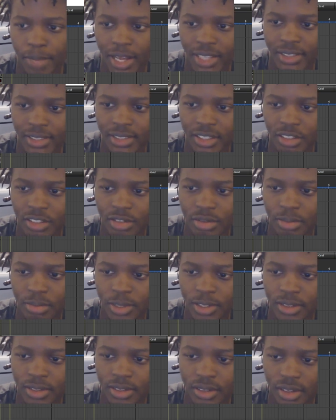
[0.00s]

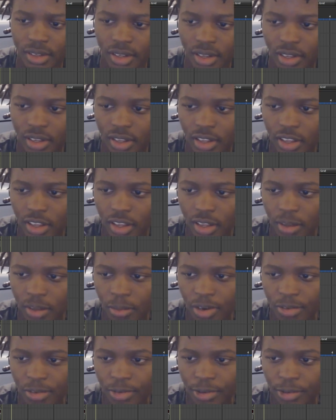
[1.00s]
instrument. But
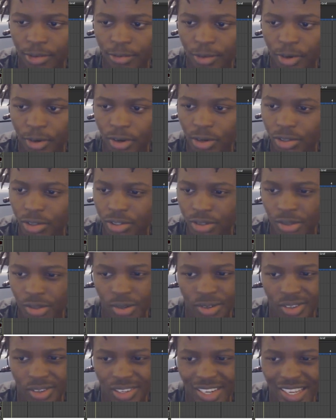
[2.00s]
for the vocals, you
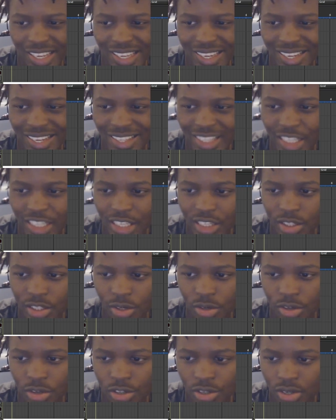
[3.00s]
don't need it. So
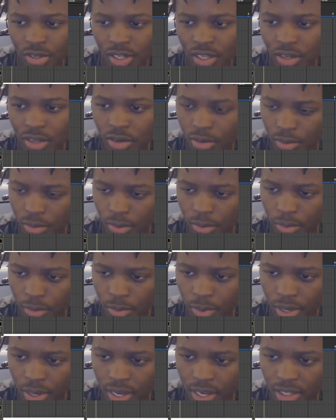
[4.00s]
usually we
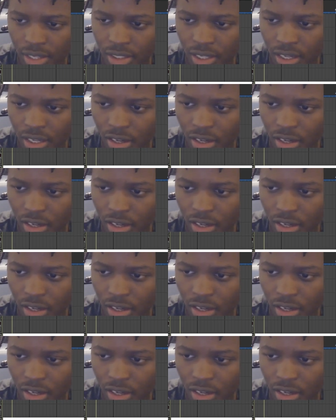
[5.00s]
cut that